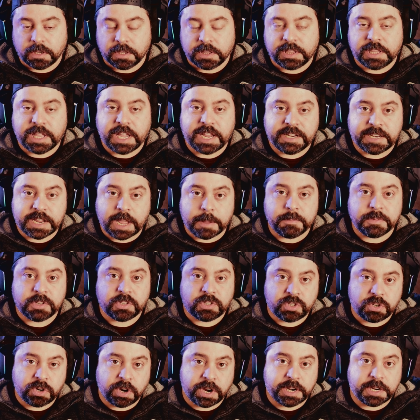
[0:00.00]
They
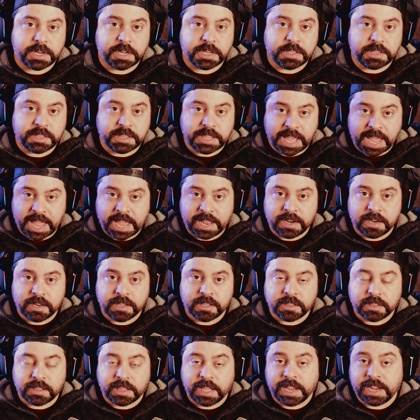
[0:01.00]
demonstrated that
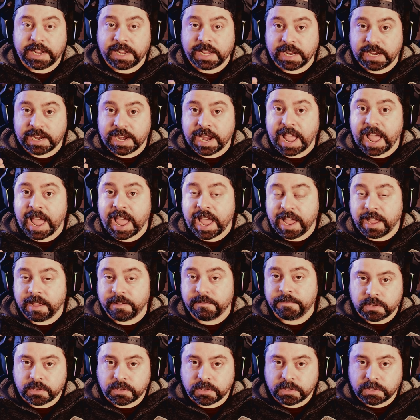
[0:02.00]
they can
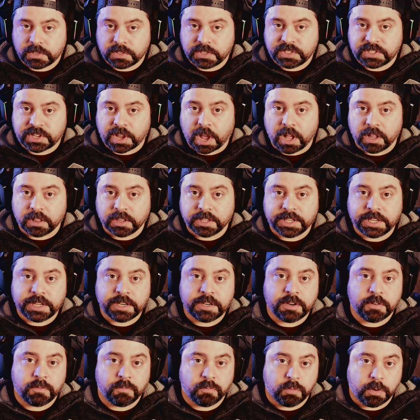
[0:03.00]
have
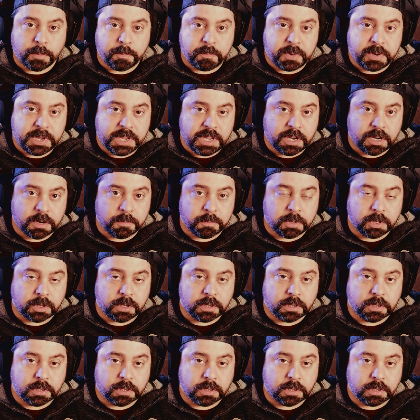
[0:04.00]
solid, repeatable,